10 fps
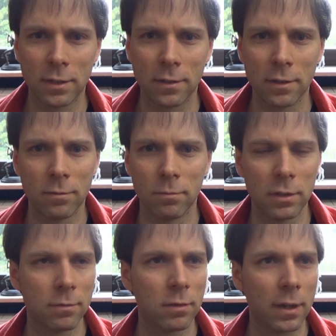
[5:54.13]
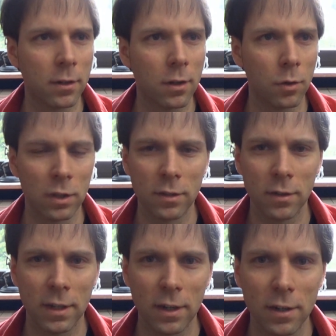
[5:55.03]
it in I don't know, this
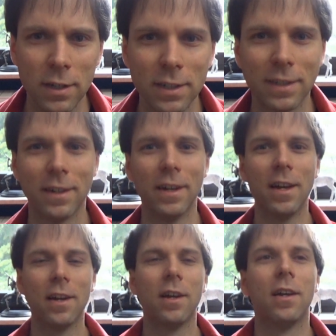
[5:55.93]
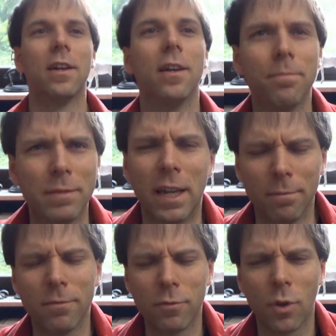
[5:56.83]
year.
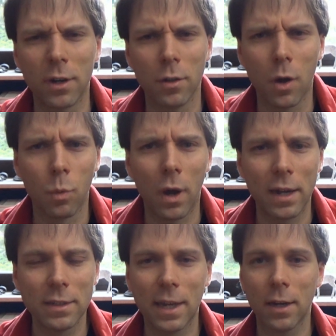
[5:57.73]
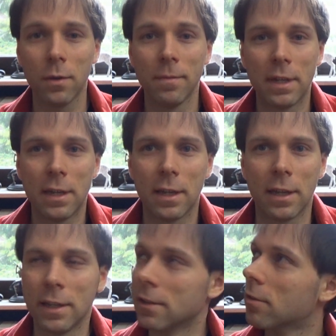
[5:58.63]
Yeah, for a long while now.
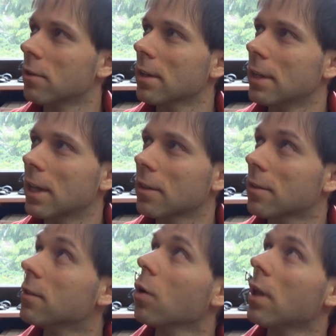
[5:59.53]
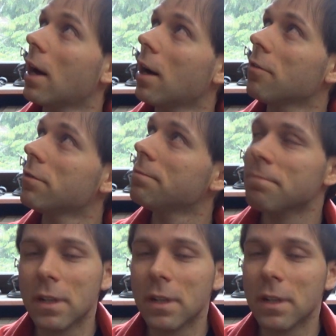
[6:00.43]
It really gets no love.